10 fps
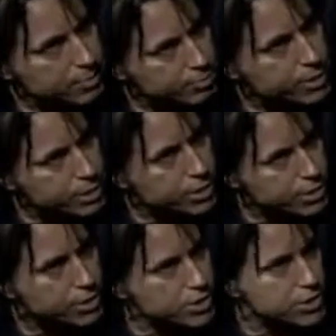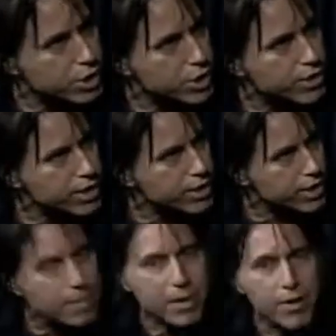your security,
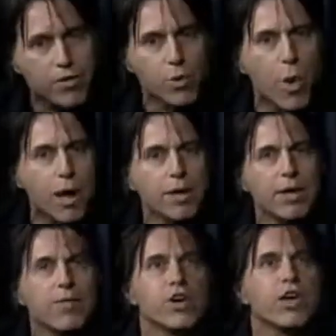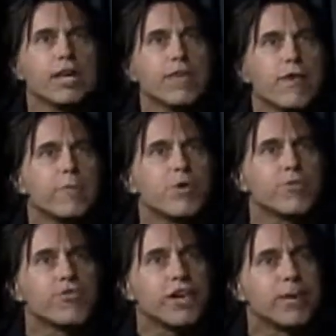I mean, if you're going to give up your
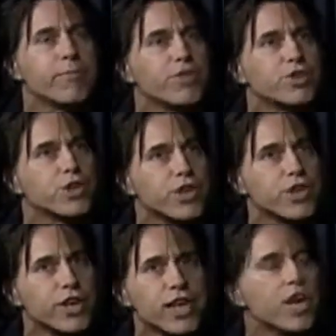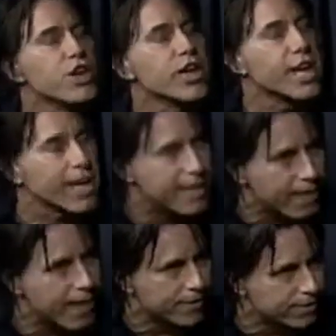freedom for security, you're going to get
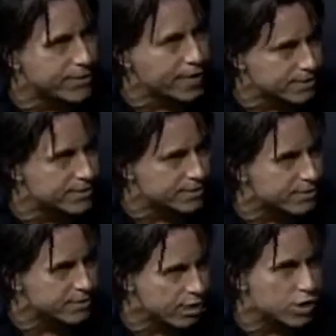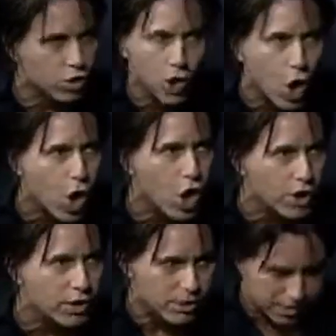neither. That's the
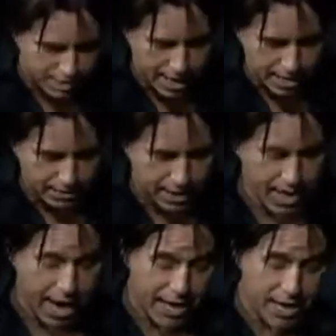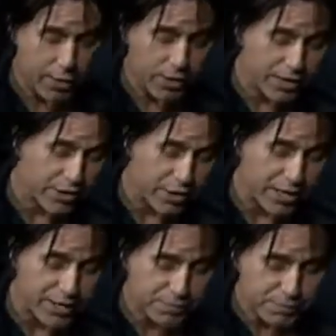long-standing thing. And here what they're doing is